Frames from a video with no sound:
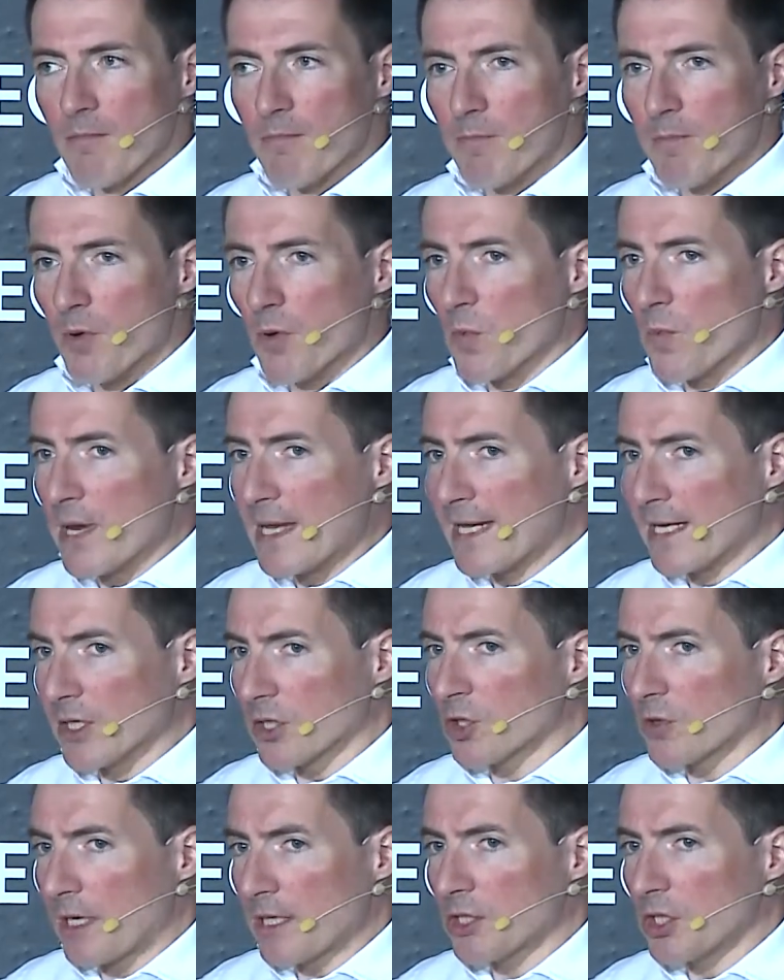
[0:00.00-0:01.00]
But we need a
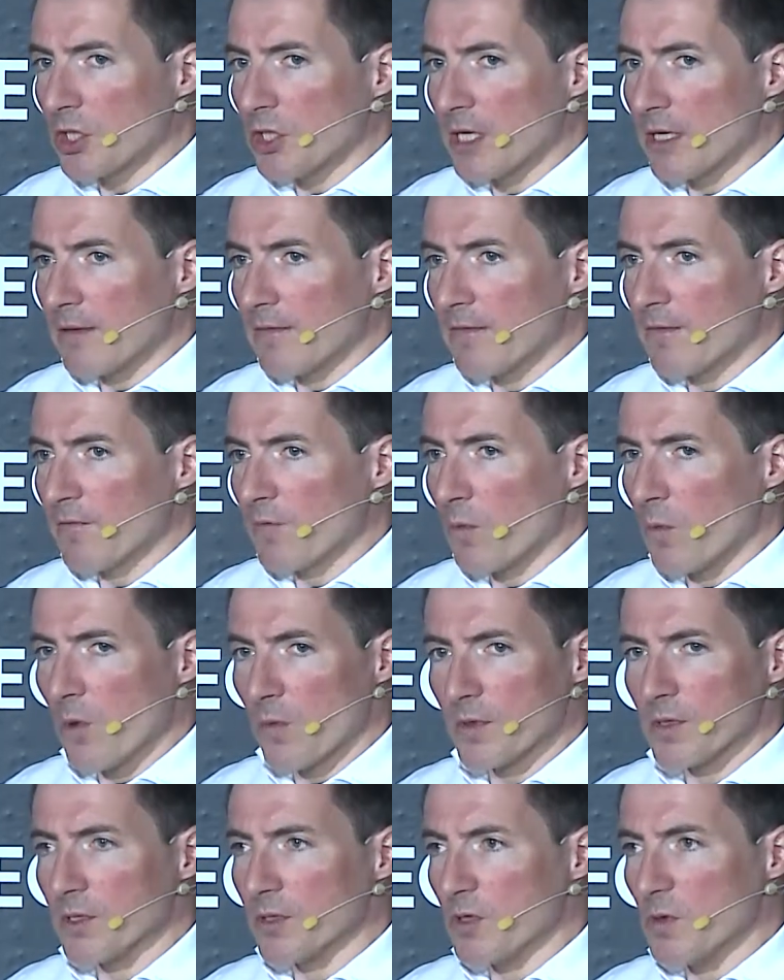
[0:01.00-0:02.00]
strategy for what
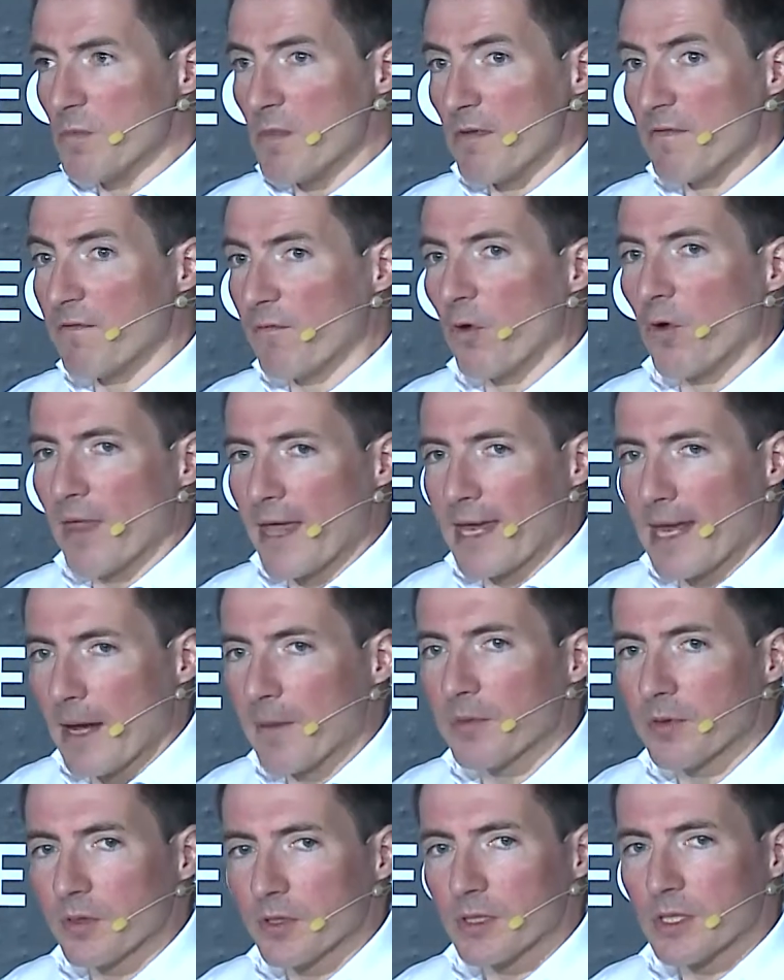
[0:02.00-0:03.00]
we do before that
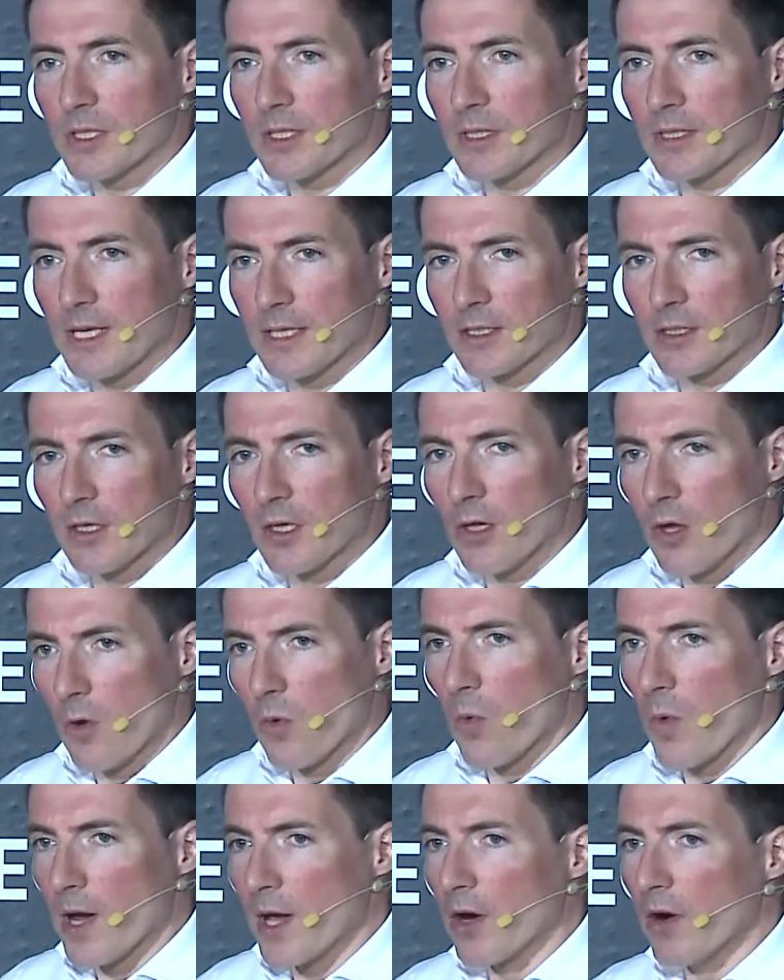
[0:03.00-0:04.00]
happens, because that's a long
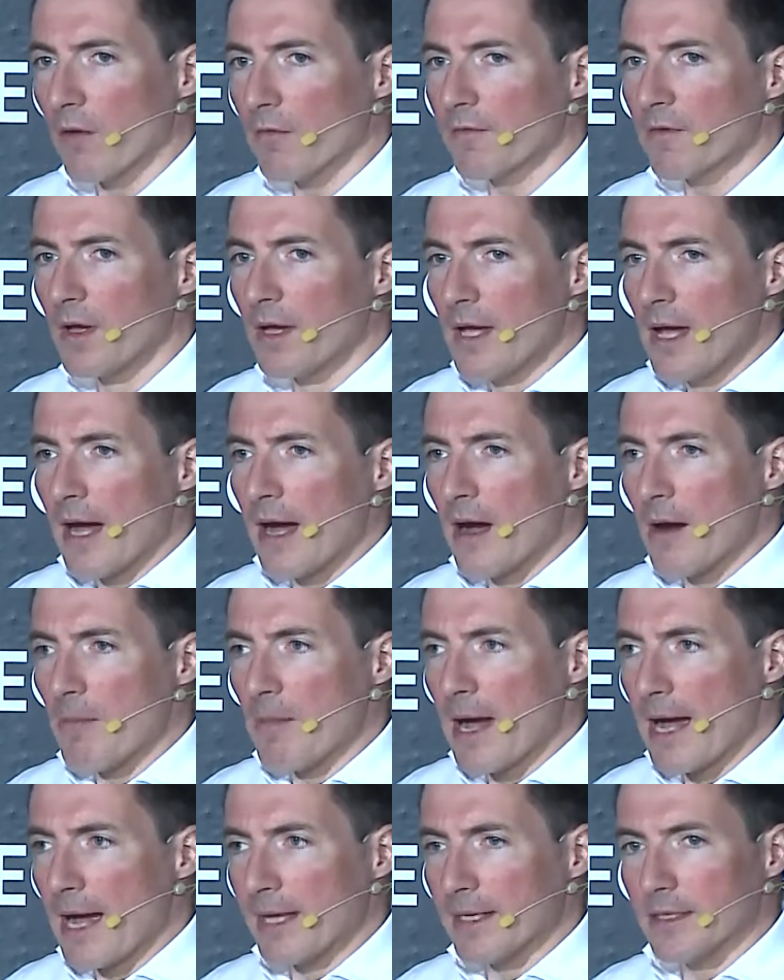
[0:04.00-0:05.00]
way off.
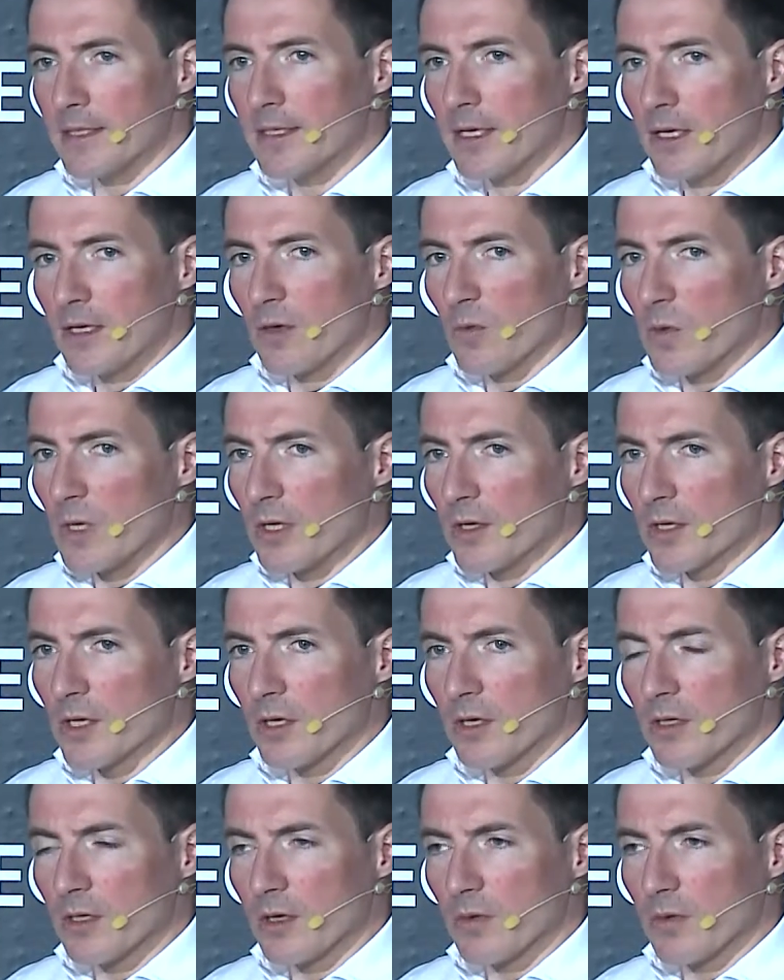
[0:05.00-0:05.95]
And we look at